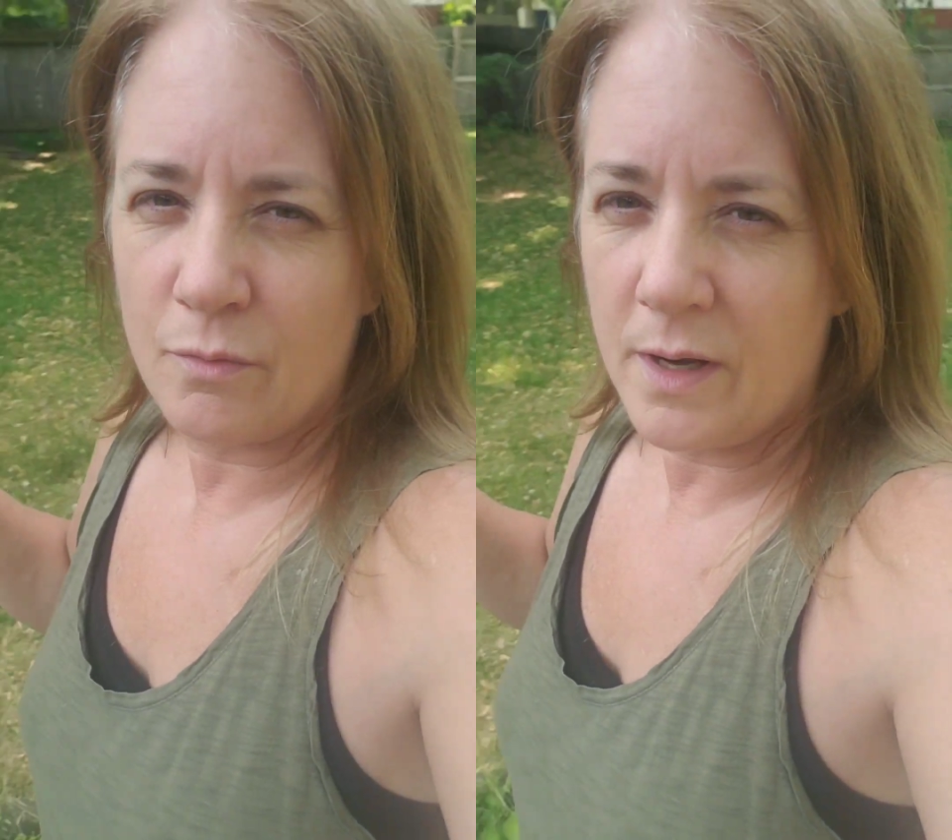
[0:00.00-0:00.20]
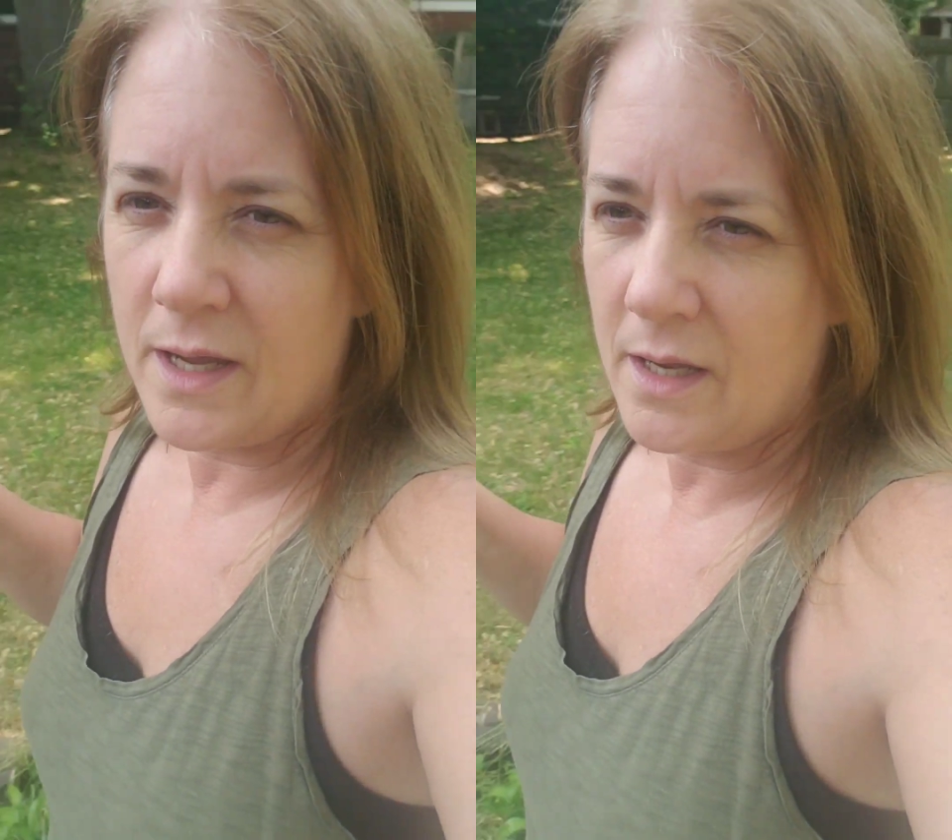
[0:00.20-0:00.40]

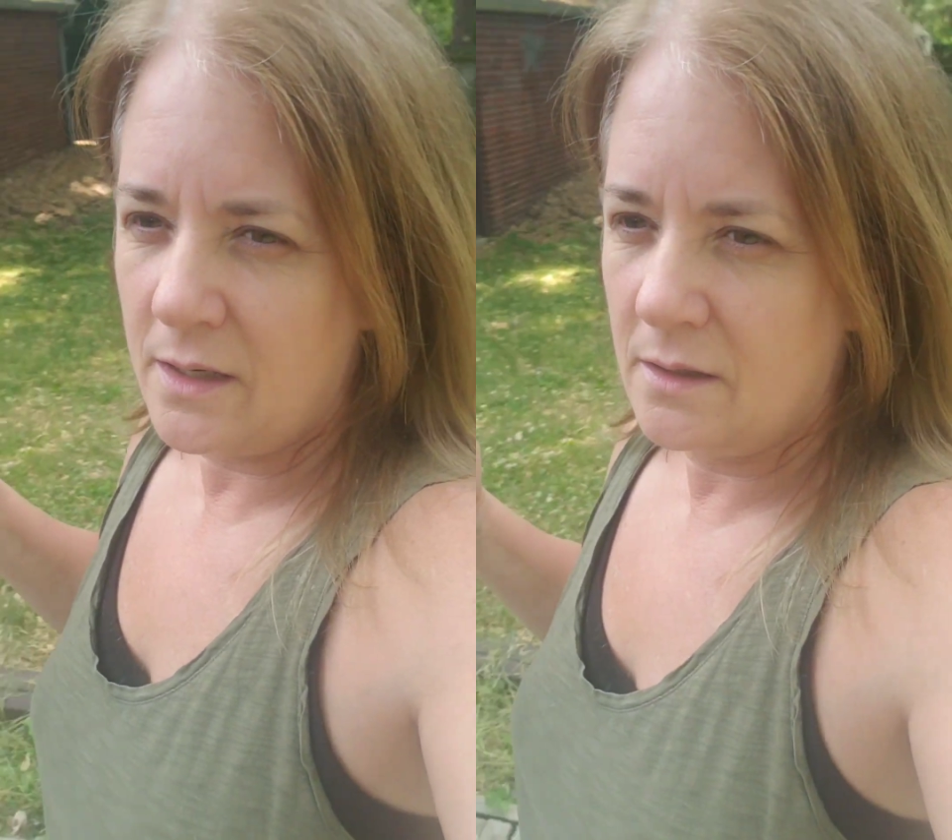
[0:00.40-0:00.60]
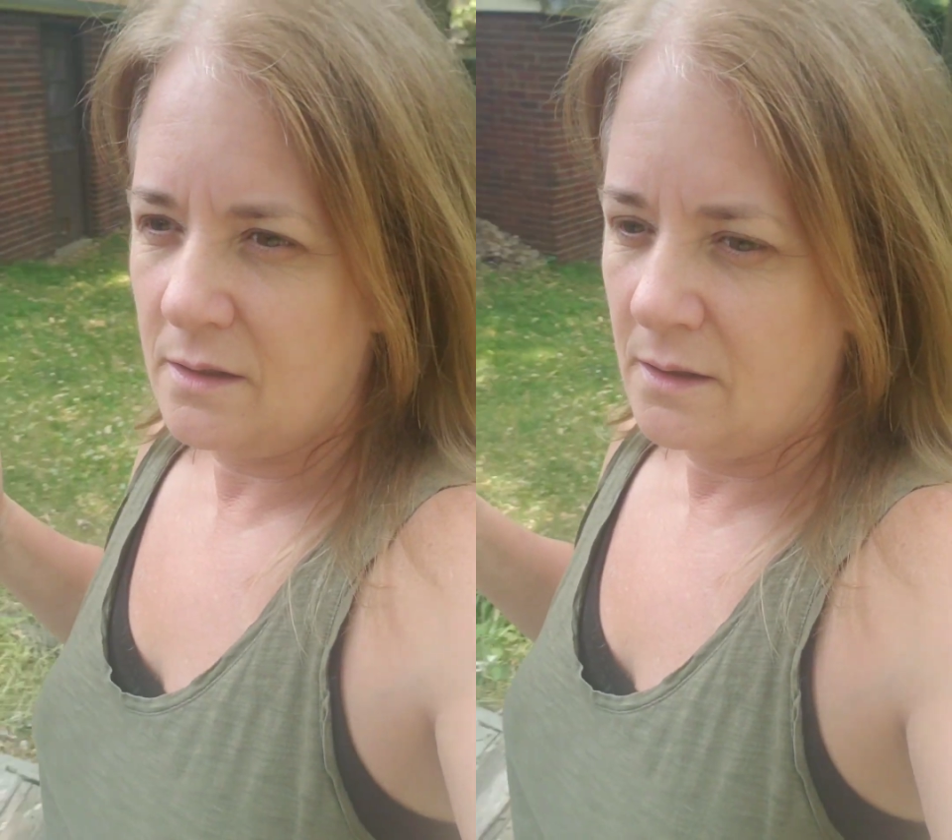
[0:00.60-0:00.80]

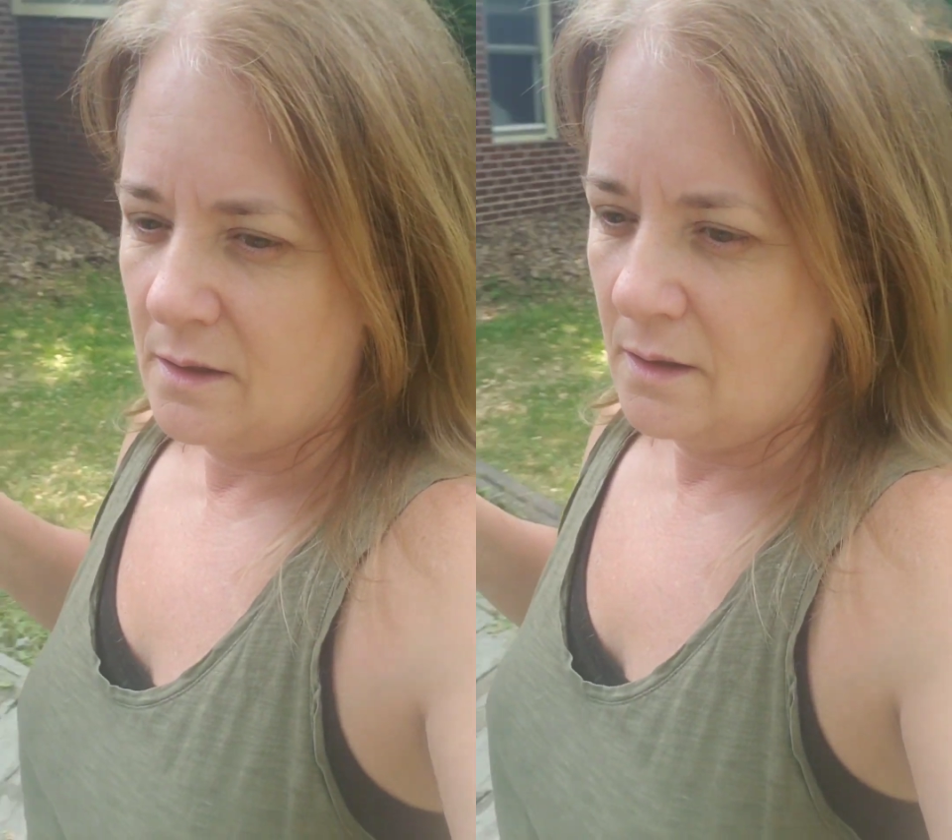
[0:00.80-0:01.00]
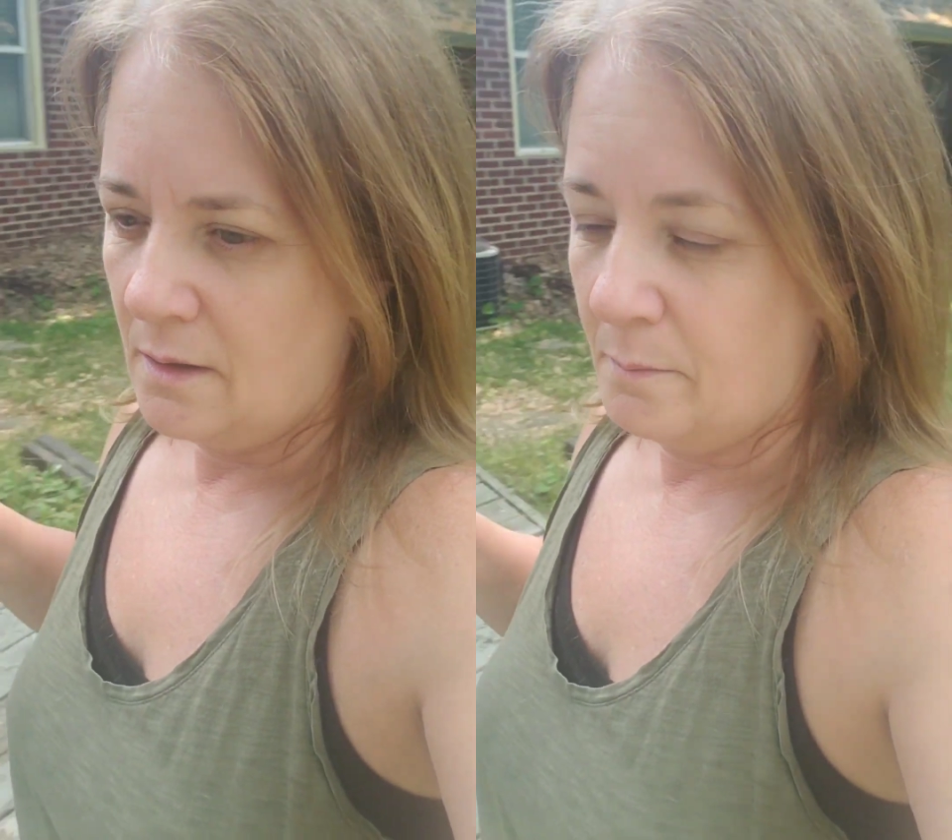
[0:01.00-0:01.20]
red
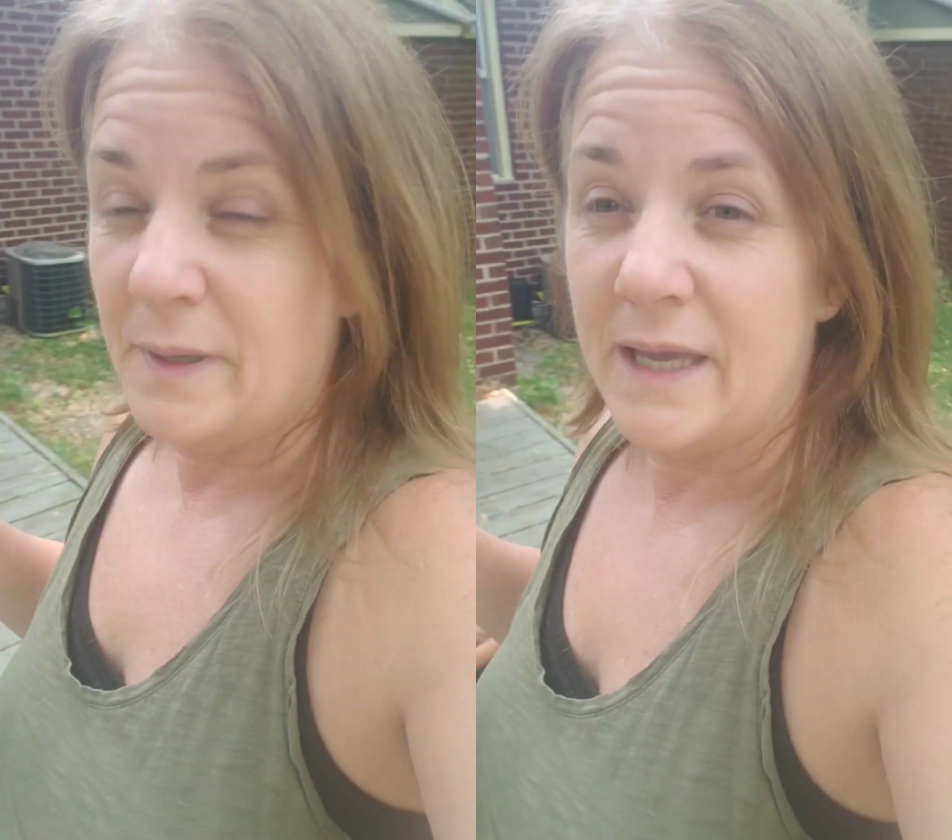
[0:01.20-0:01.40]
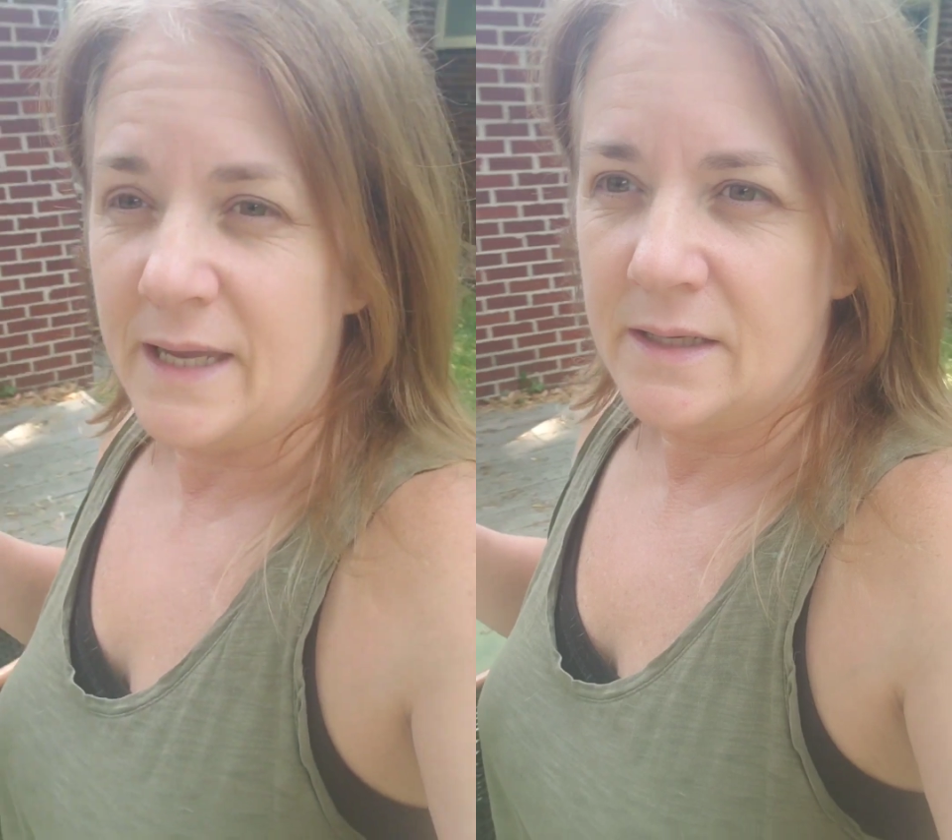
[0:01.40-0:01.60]

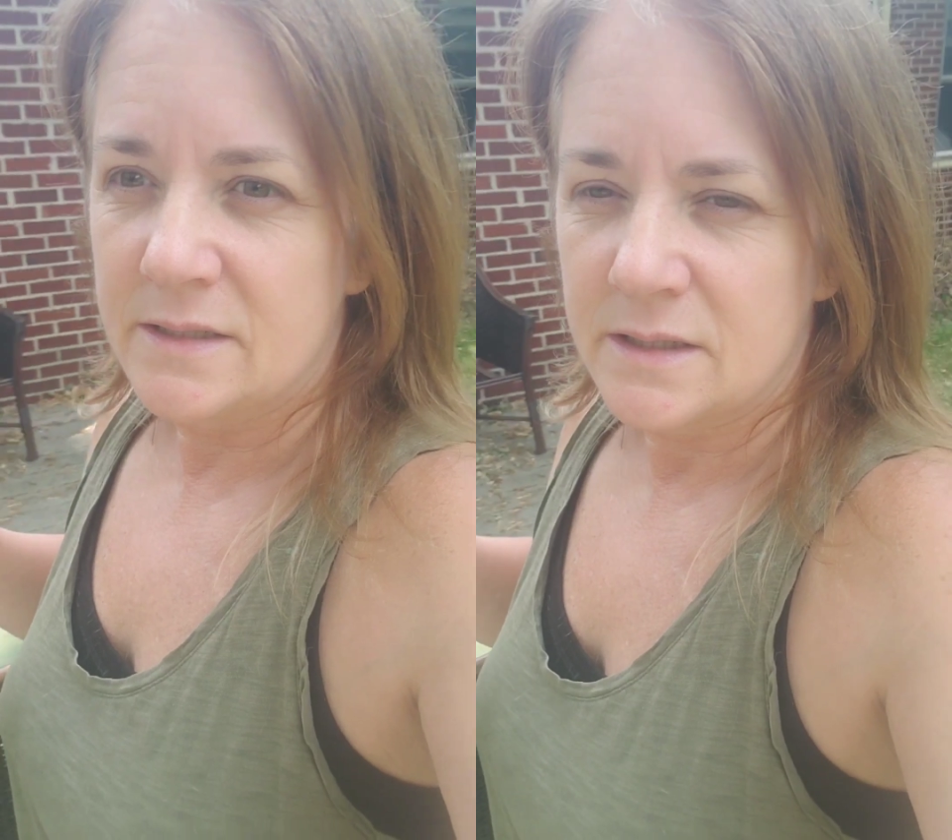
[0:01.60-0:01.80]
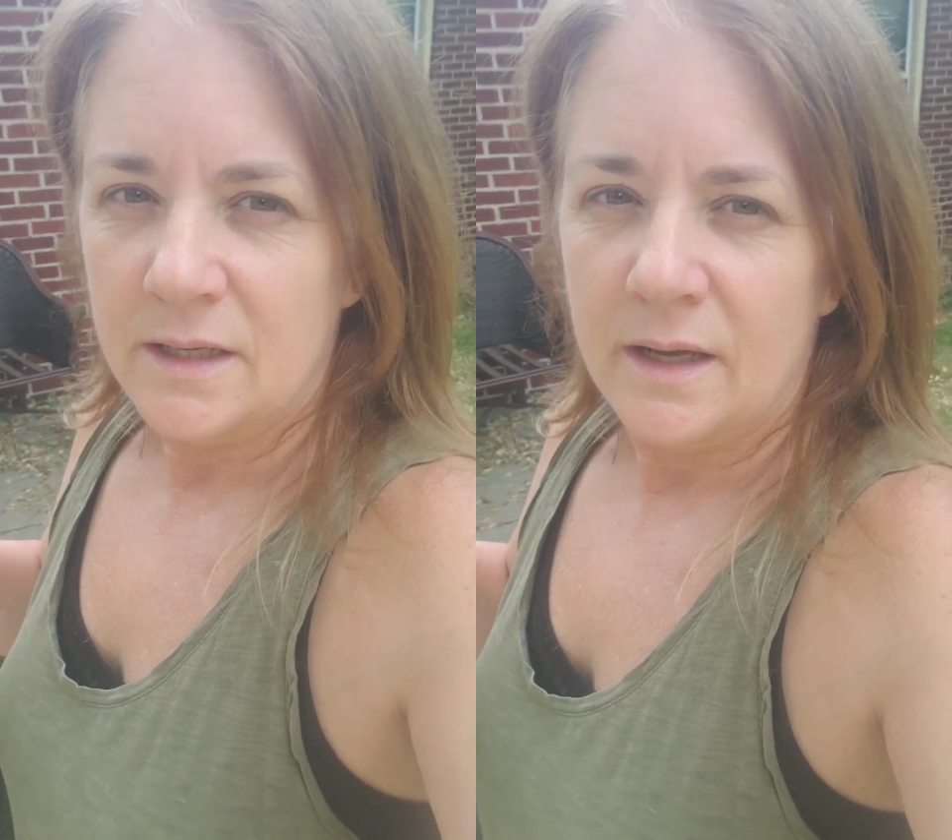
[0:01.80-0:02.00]
paint